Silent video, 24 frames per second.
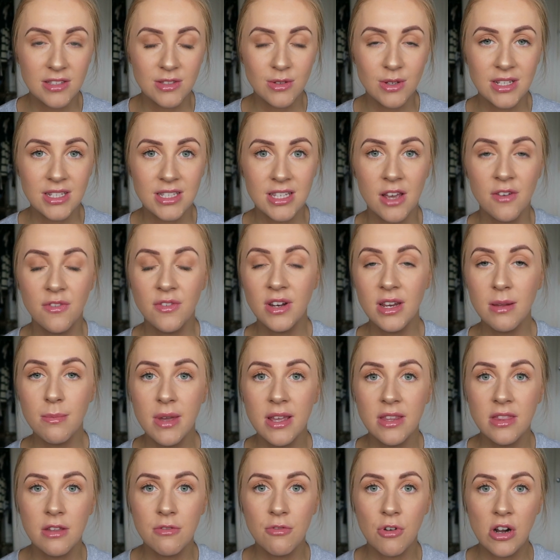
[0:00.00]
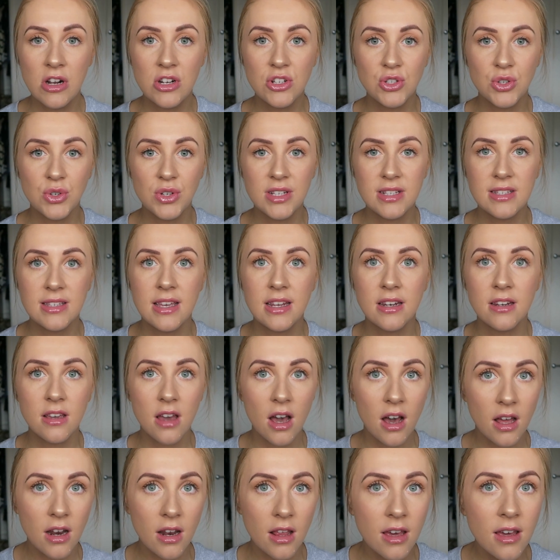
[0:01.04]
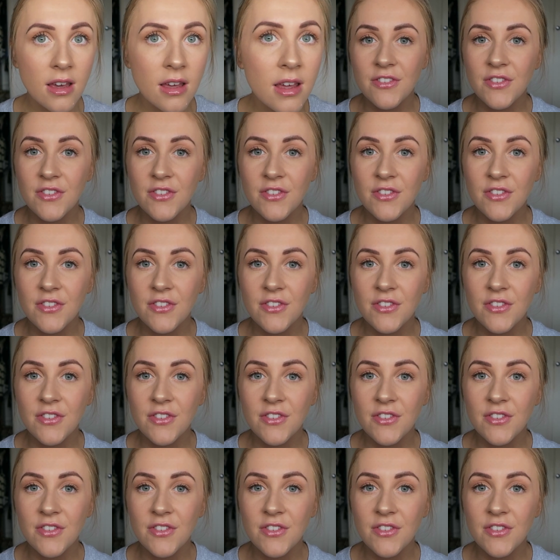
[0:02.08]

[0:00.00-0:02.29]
so I definitely made the right choice in colour.